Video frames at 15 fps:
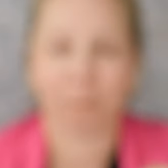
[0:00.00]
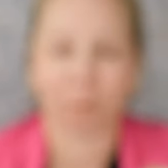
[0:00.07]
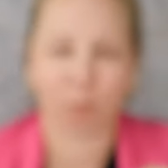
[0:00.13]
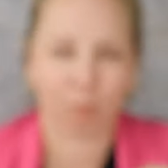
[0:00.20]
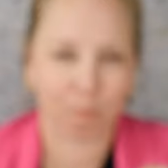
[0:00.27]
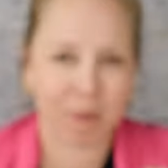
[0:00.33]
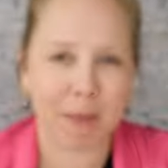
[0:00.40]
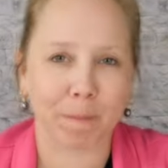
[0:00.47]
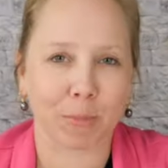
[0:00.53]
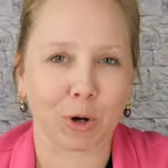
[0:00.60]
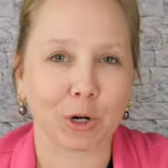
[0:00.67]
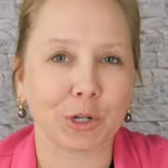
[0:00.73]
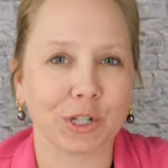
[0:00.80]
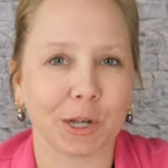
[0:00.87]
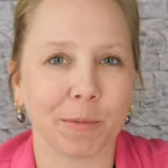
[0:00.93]

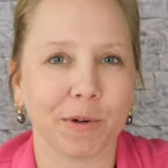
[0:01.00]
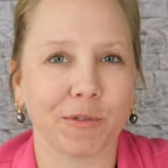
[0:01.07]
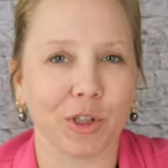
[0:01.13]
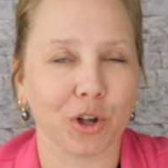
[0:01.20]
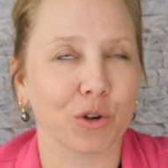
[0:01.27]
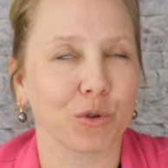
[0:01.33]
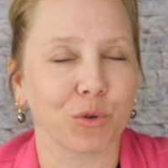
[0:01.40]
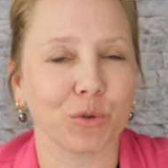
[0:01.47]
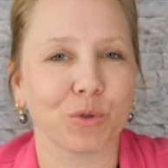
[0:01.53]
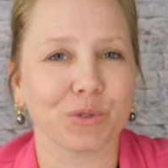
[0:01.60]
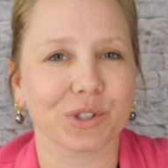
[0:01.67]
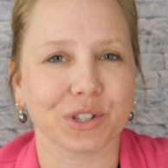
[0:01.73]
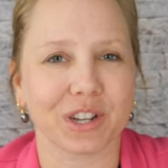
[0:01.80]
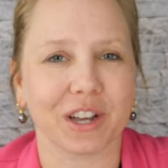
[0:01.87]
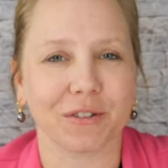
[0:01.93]
remember some of the cool
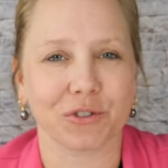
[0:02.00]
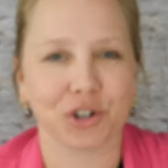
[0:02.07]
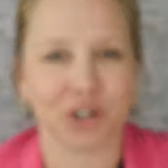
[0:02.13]
stuff